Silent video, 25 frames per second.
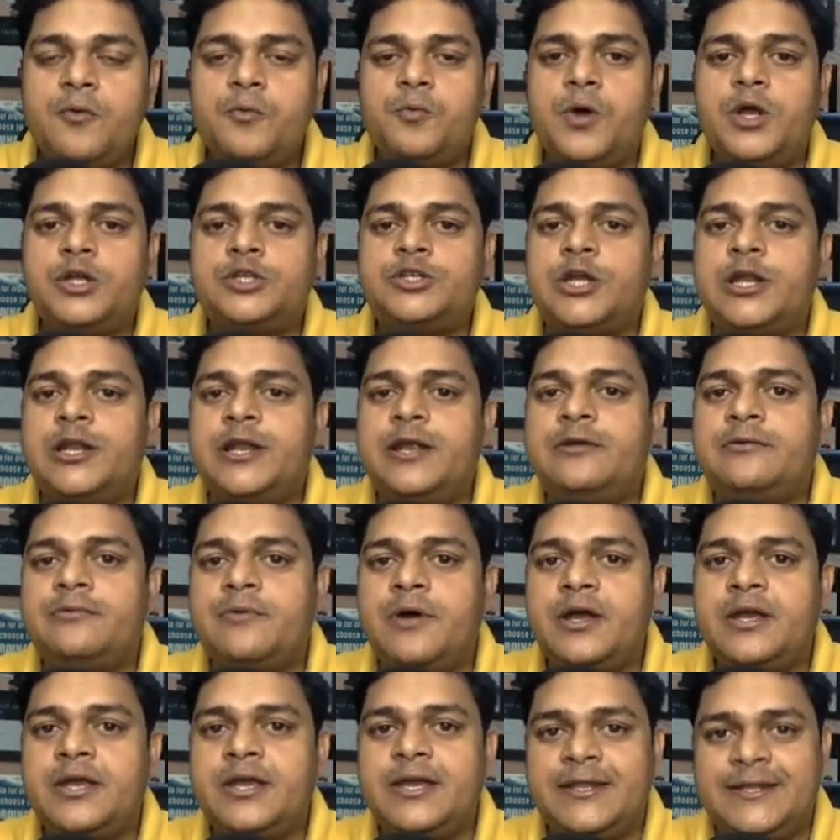virtual
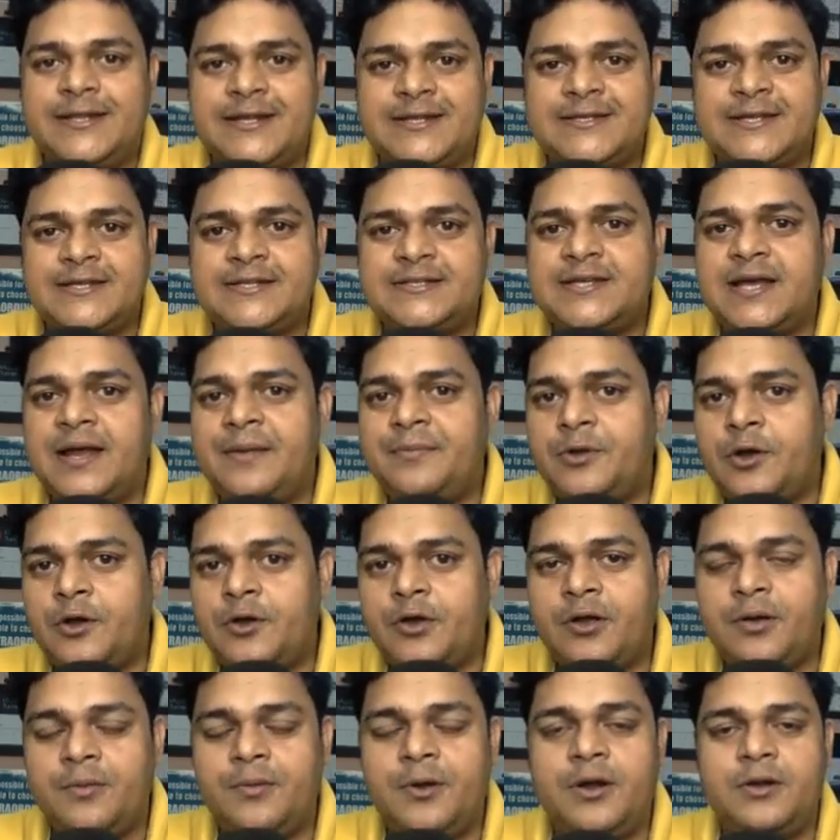network in the sense i'm
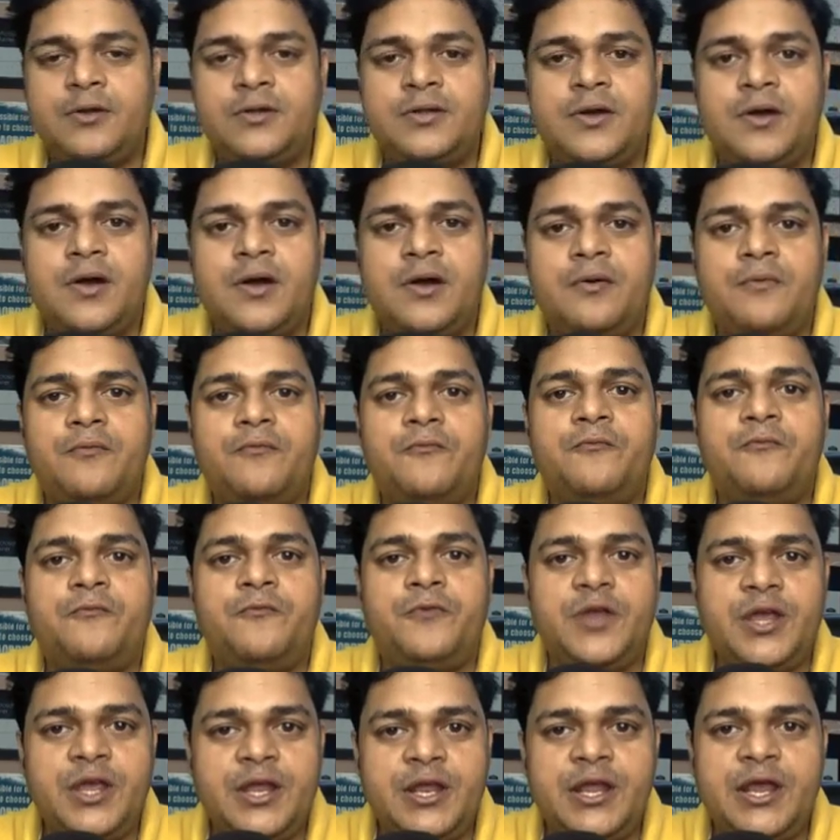talking about the
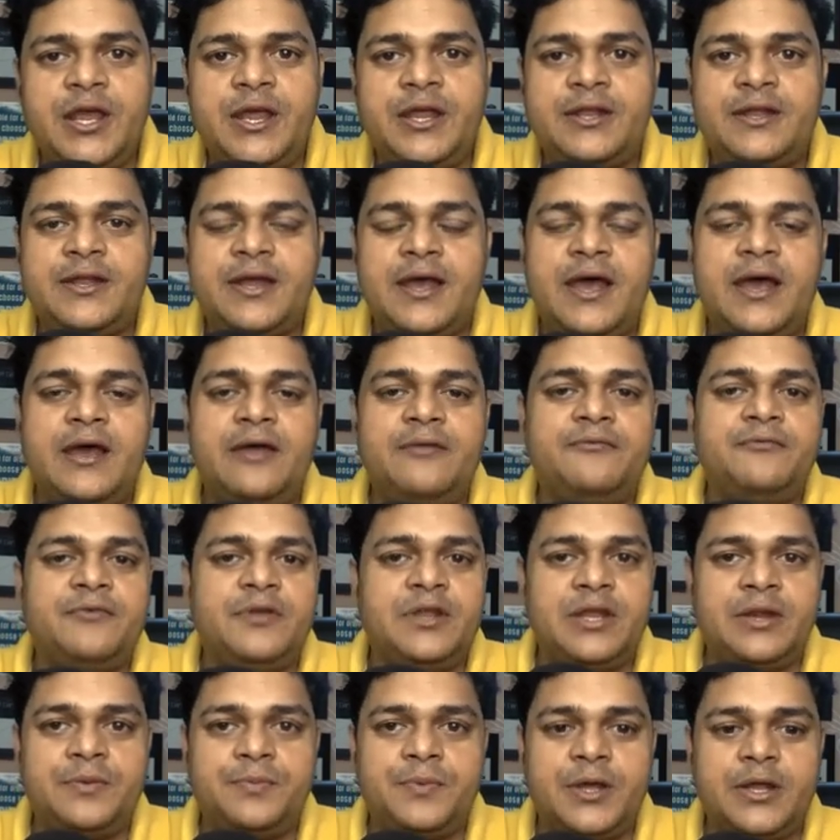vnet and
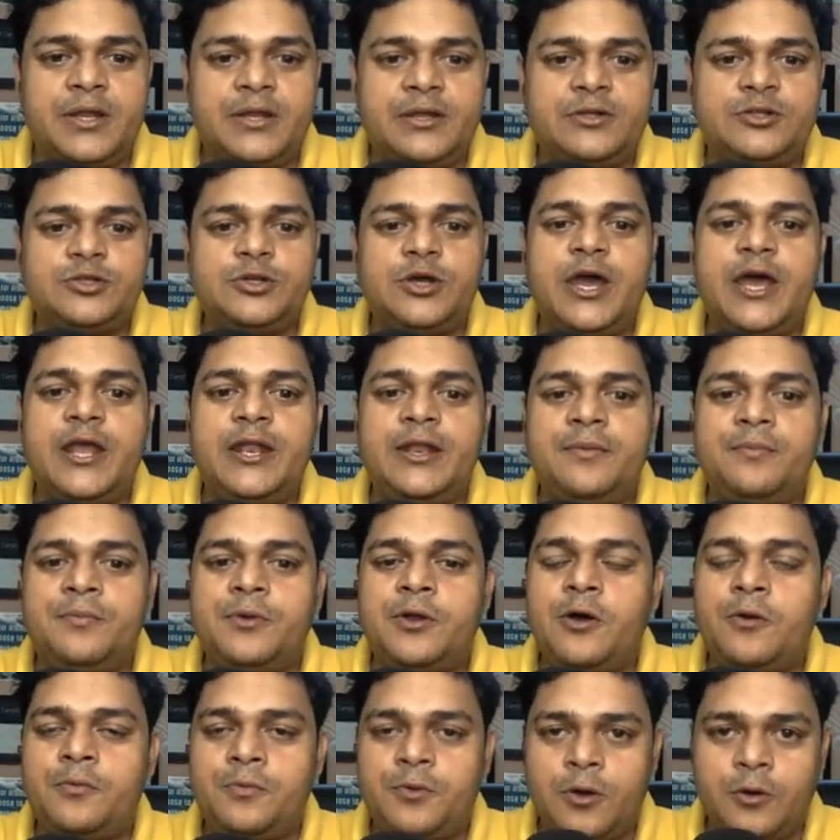vnet peering so n
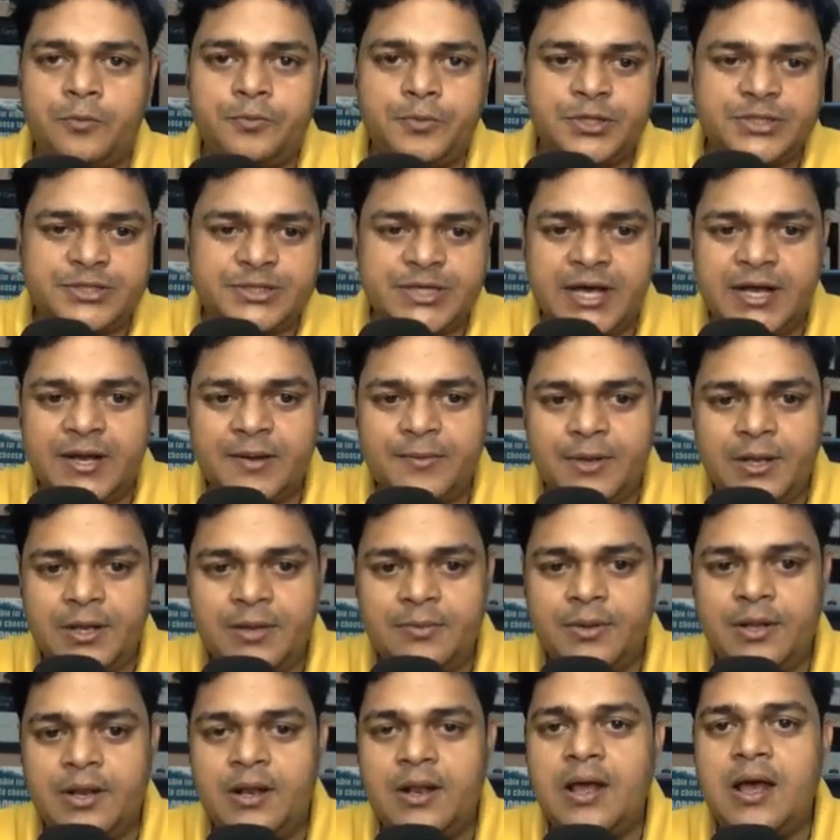number of topics are
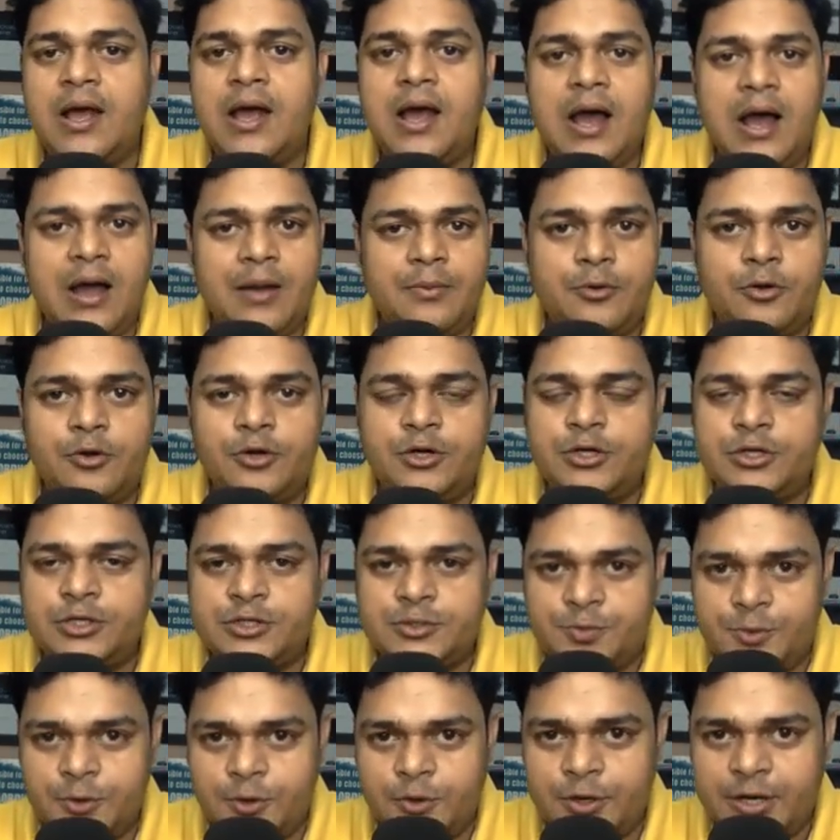available i'm going to
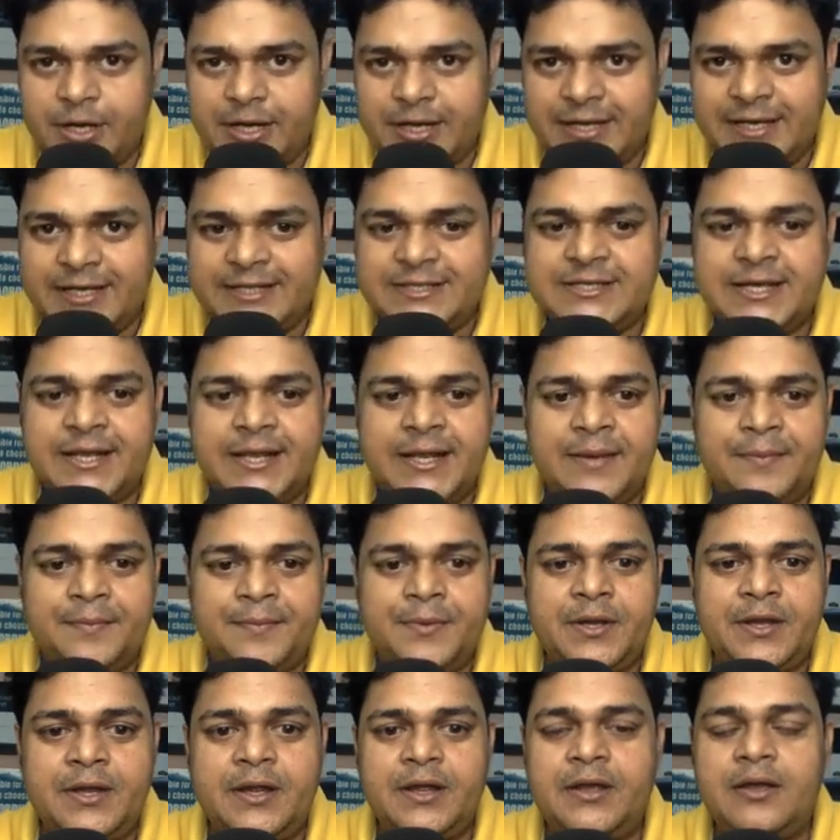explore each and
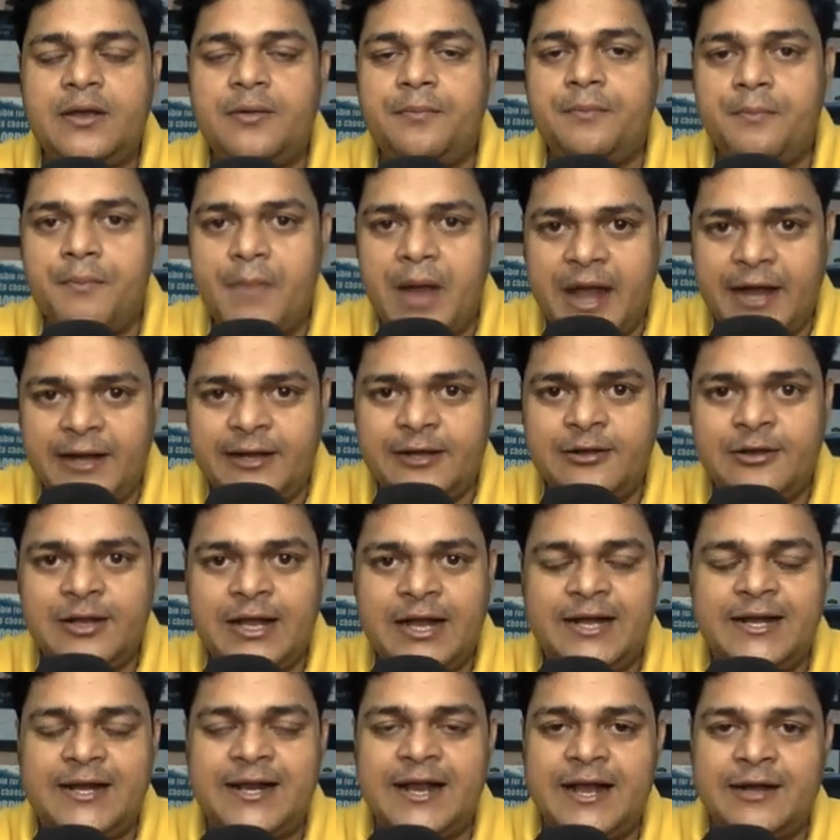every
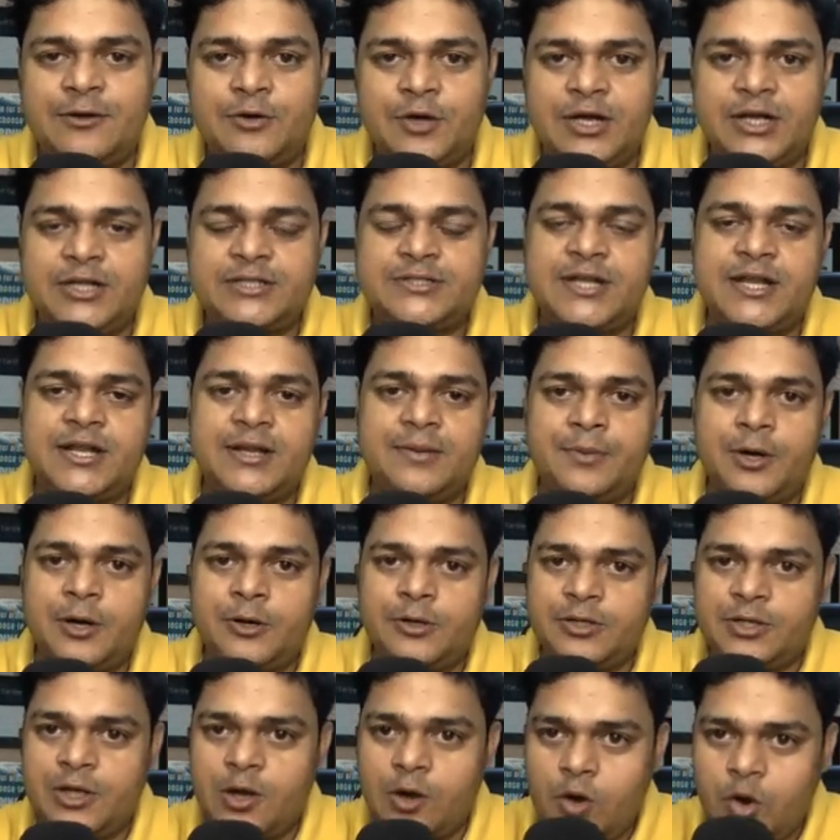module and try to understand
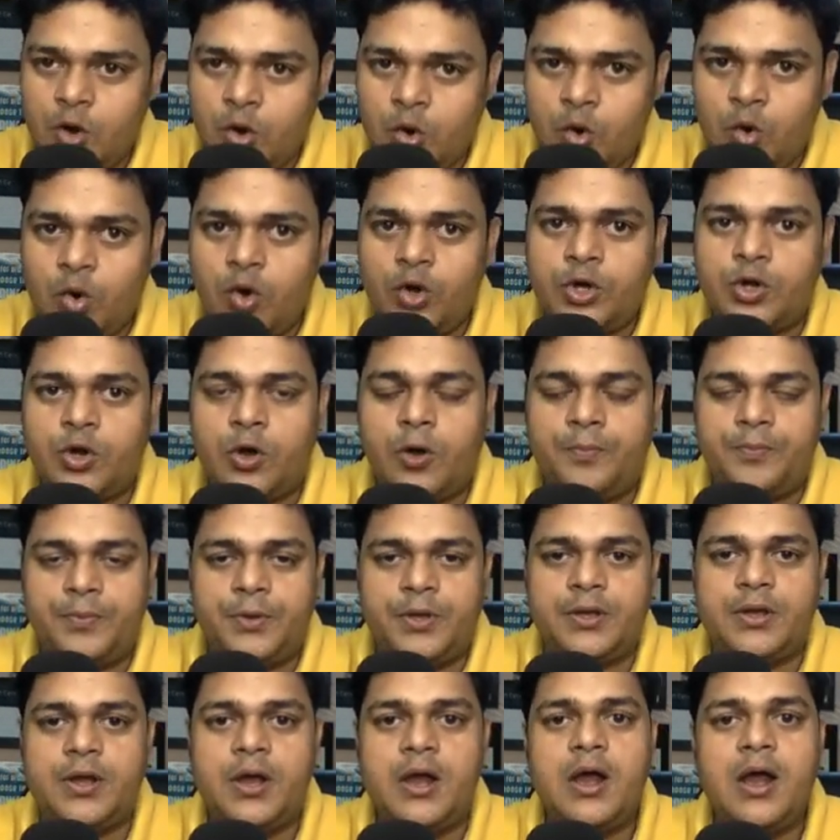about the core
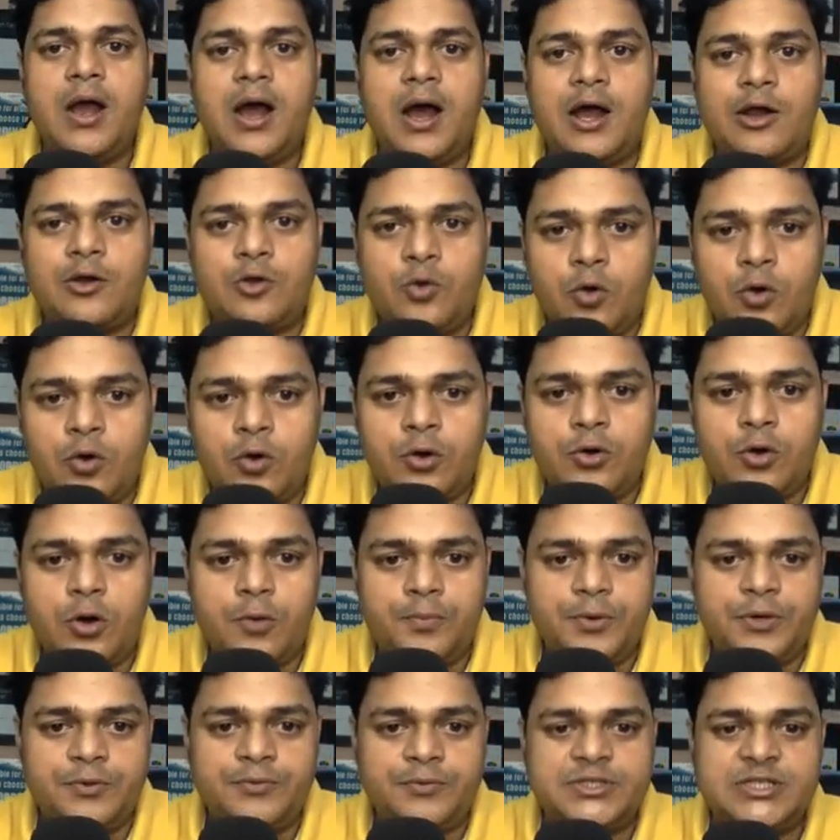topic or core
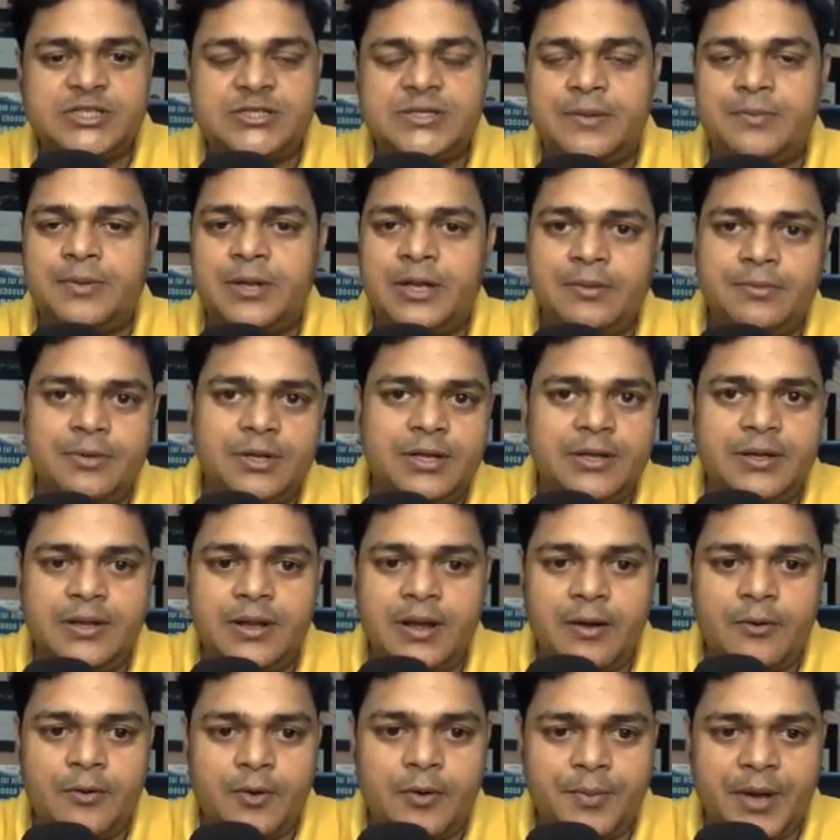topic which is available in
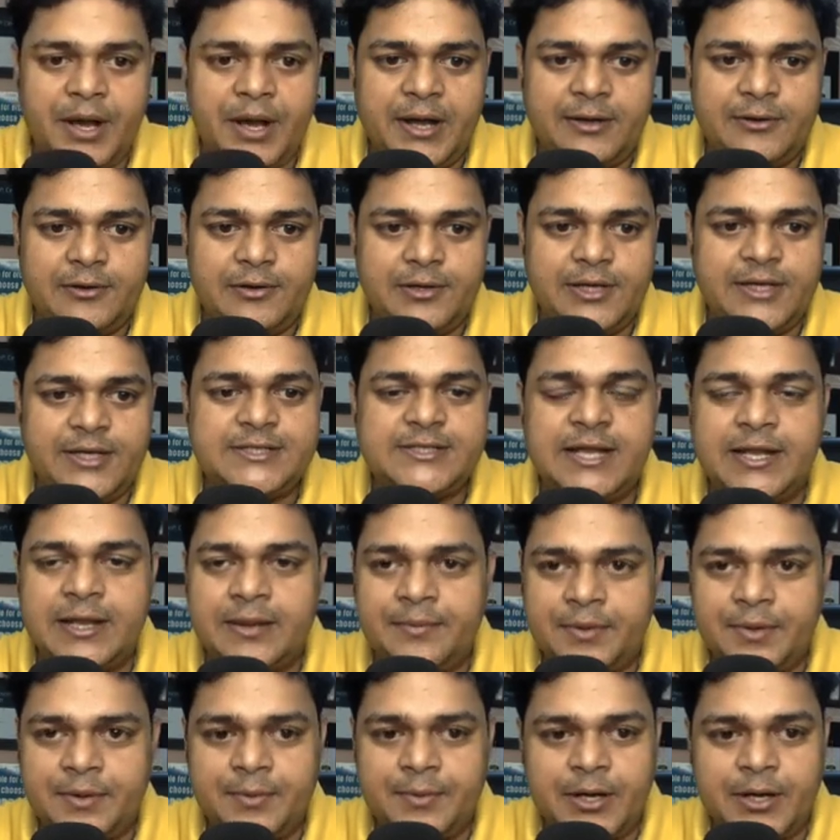our module each
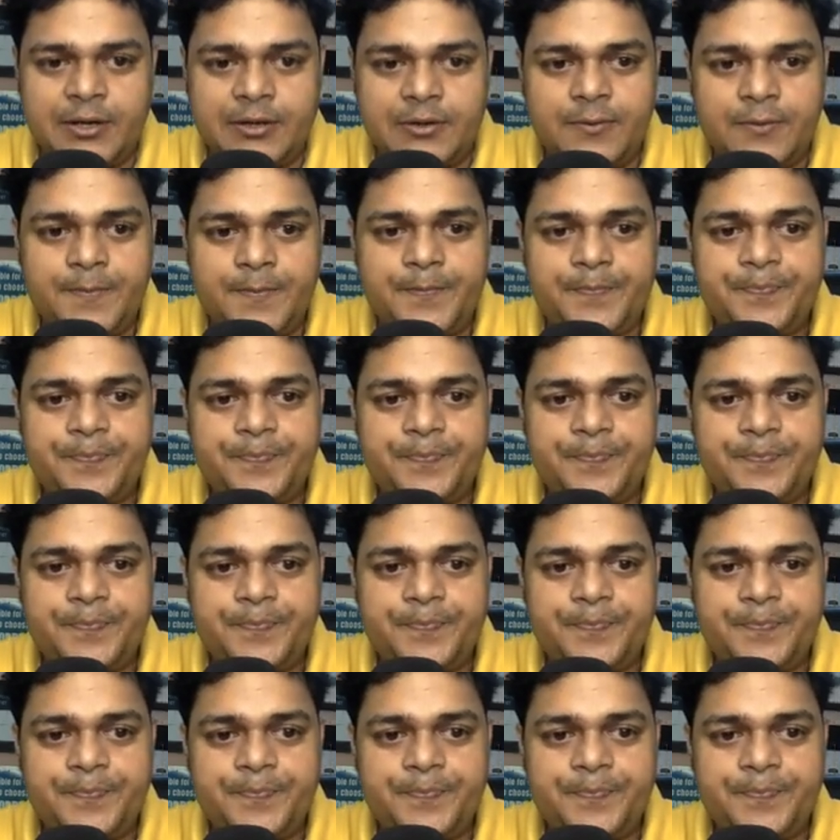and every module